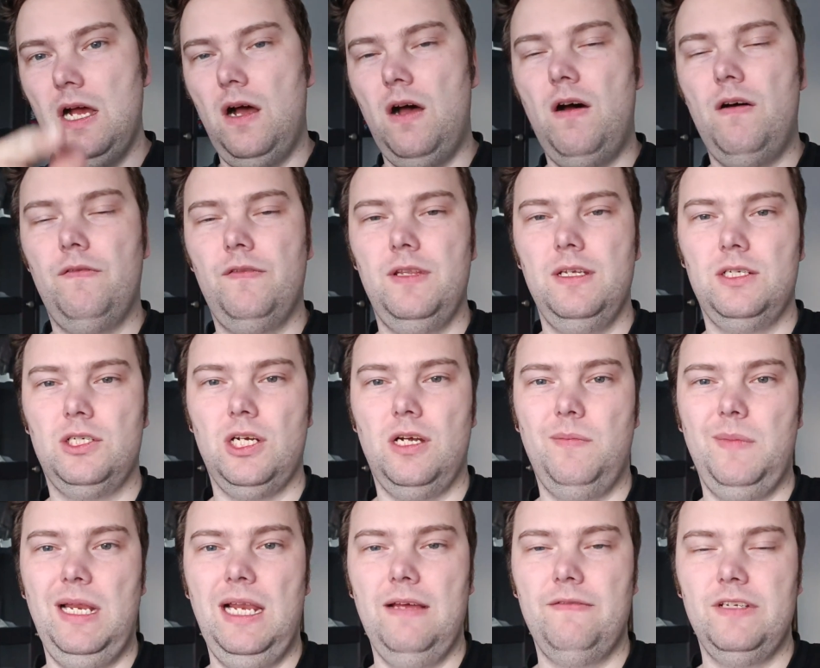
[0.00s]
of the
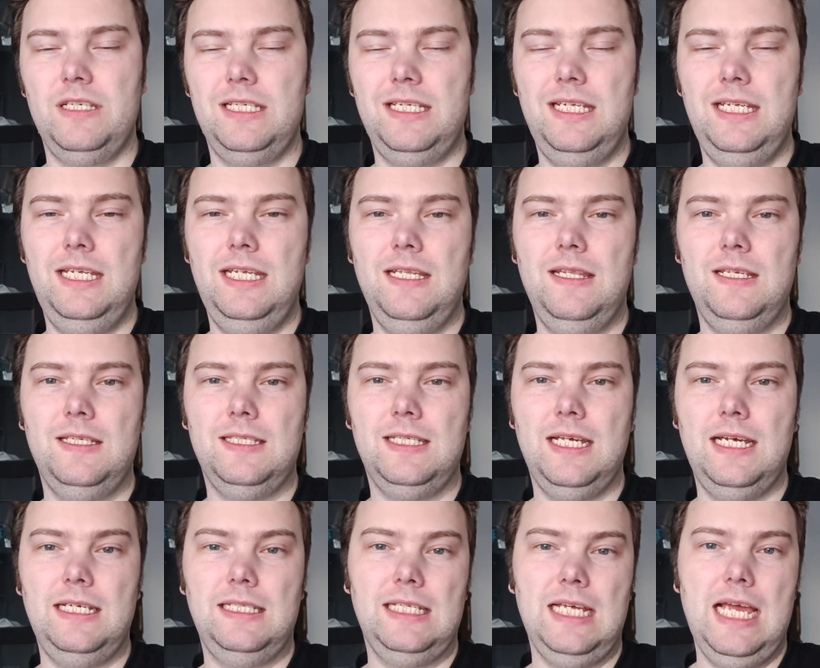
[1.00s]
Xiaomi 11T in this
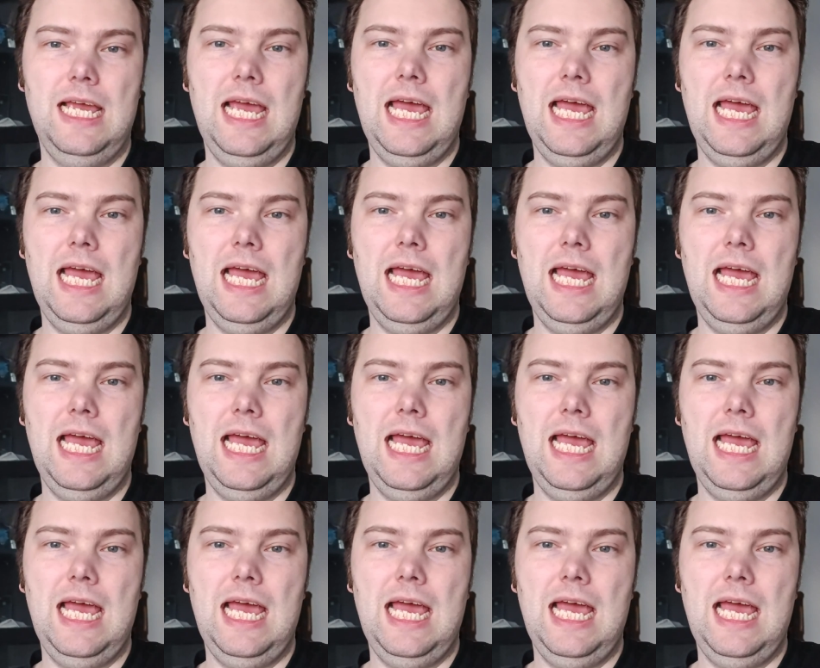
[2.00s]
case,